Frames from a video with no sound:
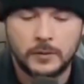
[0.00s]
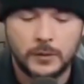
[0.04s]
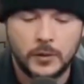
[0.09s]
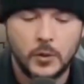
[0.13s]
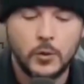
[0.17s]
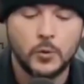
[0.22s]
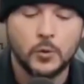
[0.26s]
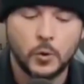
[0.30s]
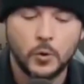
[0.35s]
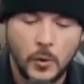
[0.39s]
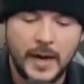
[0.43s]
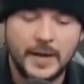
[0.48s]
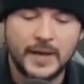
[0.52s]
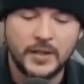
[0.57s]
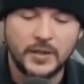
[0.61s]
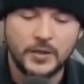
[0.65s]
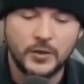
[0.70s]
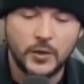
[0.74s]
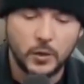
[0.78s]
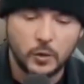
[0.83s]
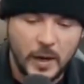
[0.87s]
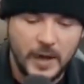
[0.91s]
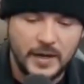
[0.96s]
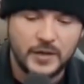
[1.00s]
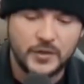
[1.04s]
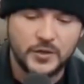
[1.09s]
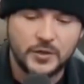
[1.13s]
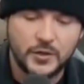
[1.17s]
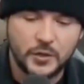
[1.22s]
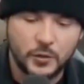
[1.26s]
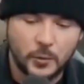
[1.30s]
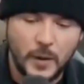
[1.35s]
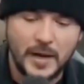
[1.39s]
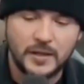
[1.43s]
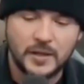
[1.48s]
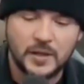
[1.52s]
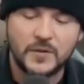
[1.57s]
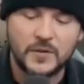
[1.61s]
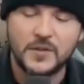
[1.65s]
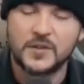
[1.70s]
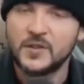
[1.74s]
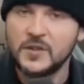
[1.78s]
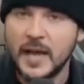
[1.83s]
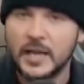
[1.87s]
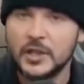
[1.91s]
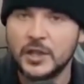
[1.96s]
Ukraine is the greatest threat to
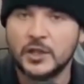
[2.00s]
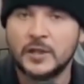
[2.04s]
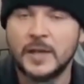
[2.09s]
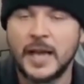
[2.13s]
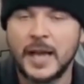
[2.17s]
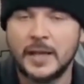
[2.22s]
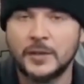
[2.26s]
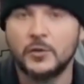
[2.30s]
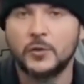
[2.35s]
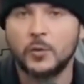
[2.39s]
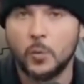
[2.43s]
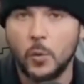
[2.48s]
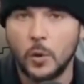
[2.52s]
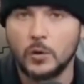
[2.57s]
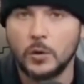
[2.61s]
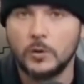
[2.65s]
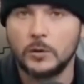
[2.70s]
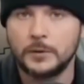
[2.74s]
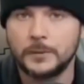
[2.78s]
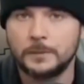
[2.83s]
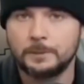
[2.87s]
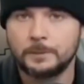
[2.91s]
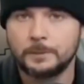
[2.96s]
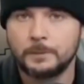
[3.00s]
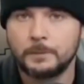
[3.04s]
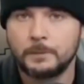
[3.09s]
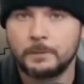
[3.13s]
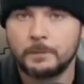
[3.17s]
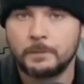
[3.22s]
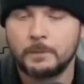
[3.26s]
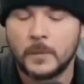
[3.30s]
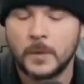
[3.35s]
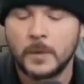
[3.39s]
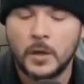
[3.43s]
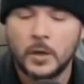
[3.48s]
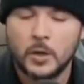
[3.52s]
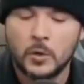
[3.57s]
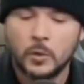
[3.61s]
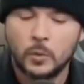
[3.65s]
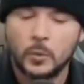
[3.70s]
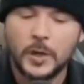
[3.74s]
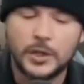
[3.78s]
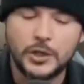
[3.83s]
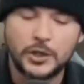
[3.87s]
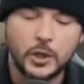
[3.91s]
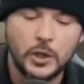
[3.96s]
this nation and to the world.
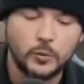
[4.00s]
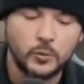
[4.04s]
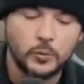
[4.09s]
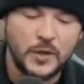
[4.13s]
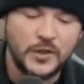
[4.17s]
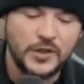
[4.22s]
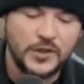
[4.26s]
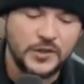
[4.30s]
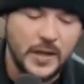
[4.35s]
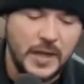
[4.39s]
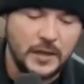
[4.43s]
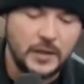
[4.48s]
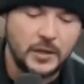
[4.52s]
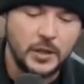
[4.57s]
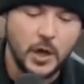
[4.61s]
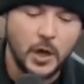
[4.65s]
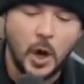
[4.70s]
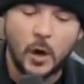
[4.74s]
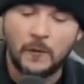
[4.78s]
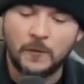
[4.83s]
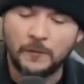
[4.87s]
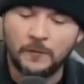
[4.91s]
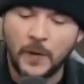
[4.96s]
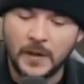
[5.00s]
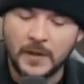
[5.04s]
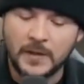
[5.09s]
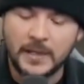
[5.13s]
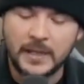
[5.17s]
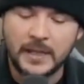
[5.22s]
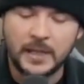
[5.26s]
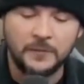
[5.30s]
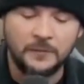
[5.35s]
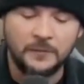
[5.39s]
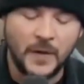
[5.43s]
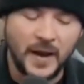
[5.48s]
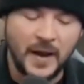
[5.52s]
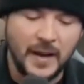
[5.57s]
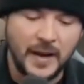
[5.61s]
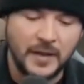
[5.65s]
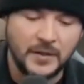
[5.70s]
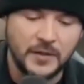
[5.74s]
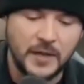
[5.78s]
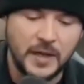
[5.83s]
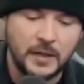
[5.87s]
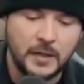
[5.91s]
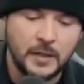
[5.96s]
We should rescind all funding and
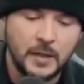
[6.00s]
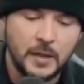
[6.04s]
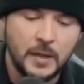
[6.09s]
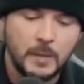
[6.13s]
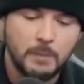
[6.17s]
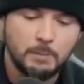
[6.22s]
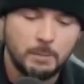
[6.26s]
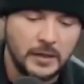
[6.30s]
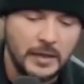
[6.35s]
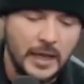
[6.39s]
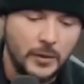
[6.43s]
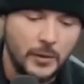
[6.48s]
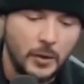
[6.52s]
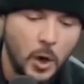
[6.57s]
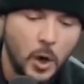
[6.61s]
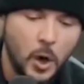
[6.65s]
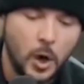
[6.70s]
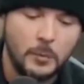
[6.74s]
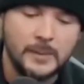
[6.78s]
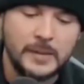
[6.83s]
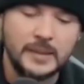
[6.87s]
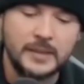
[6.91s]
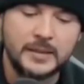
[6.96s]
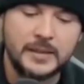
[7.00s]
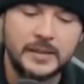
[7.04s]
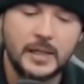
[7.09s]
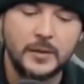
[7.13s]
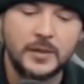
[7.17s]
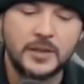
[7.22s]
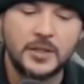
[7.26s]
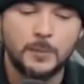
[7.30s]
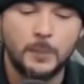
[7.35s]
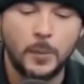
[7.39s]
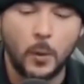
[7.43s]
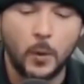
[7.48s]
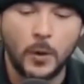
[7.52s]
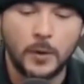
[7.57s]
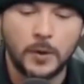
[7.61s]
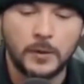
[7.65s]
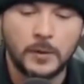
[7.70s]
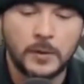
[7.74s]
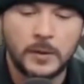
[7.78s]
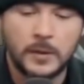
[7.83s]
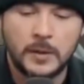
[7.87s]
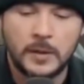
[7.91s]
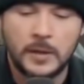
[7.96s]
financing, pull out all military
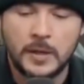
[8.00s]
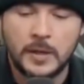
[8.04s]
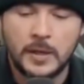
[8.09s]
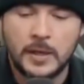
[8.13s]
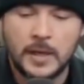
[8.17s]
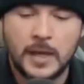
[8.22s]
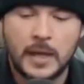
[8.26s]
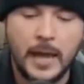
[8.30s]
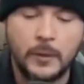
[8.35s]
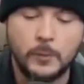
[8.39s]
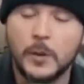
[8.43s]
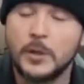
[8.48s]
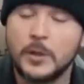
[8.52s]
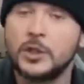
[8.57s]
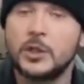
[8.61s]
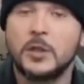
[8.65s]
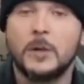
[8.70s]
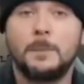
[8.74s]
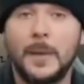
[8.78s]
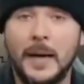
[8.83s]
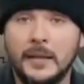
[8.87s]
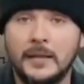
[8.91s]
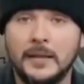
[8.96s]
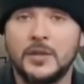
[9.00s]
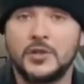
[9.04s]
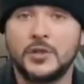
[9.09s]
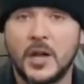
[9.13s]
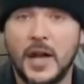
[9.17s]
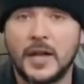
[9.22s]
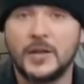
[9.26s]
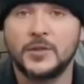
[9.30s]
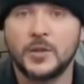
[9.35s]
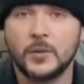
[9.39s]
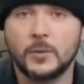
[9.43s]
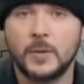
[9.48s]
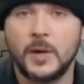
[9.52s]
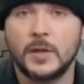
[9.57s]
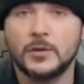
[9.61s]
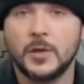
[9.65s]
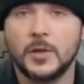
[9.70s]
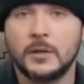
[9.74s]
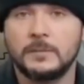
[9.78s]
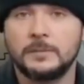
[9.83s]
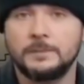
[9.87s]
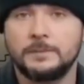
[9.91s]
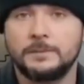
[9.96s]
support, and we should apologize to
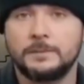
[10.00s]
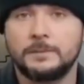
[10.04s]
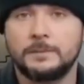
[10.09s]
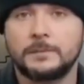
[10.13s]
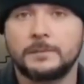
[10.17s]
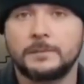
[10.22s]
Russia.